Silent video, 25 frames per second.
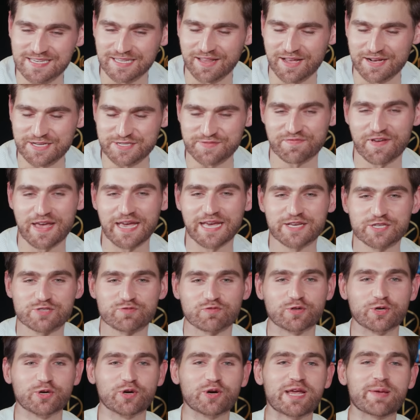in Las Vegas
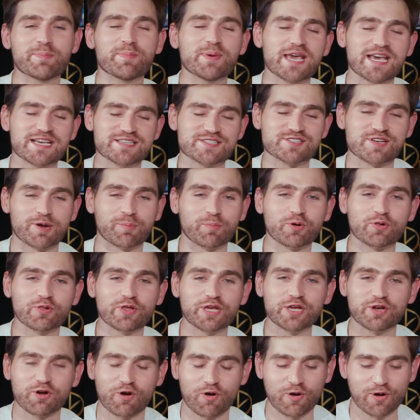for NBA Summer
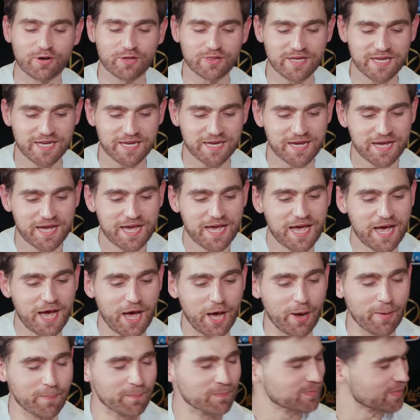League currently.
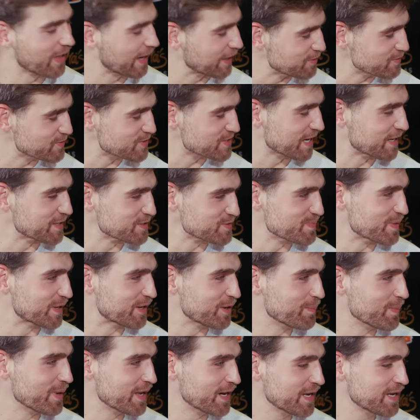Like you said, it's been
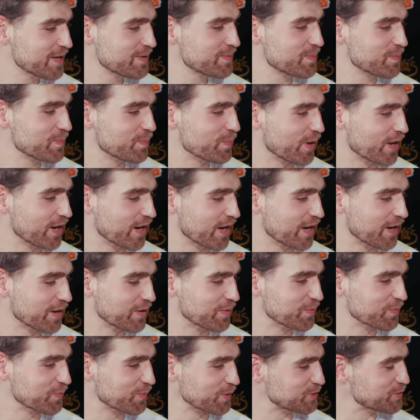a minute,
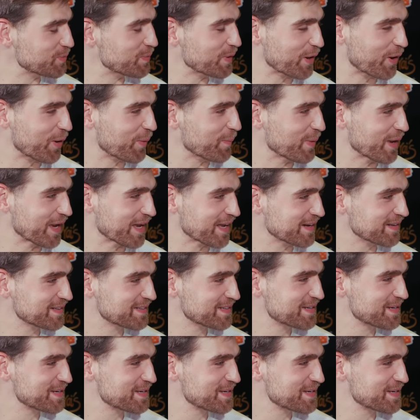but what you been on, man?